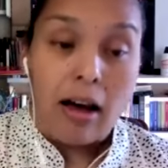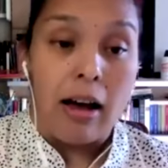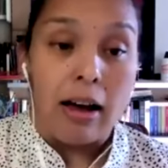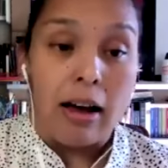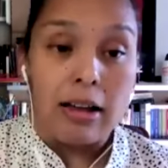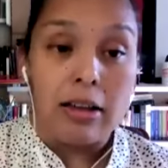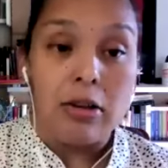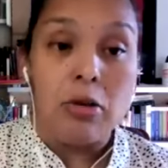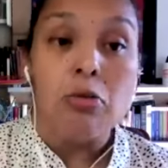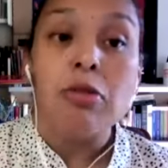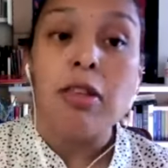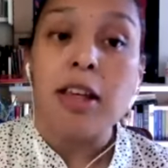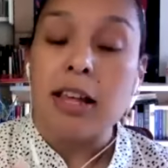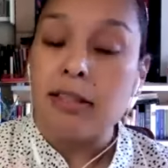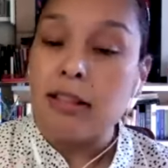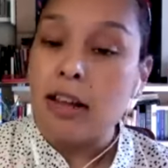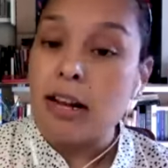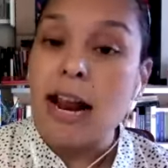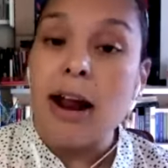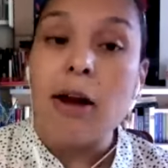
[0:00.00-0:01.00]
using
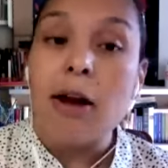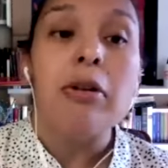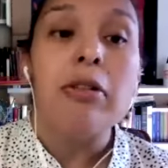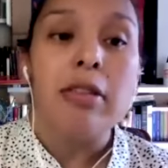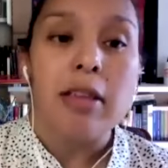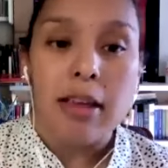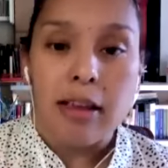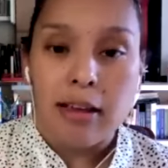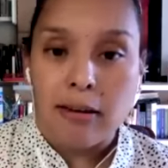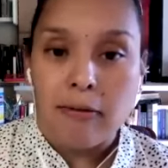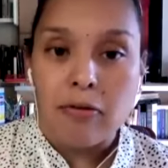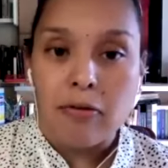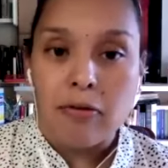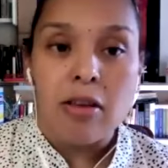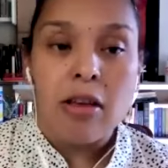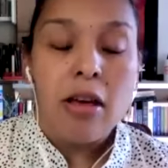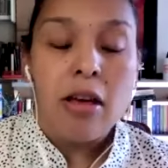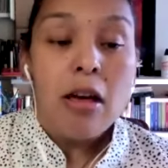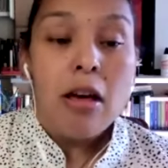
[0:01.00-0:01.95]
the narratives